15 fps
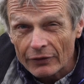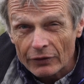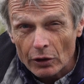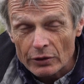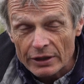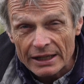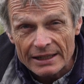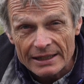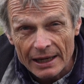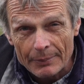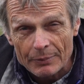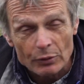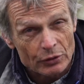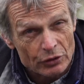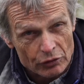floating
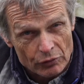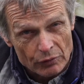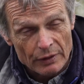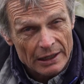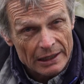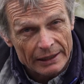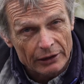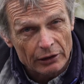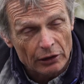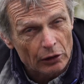tips, which is really good.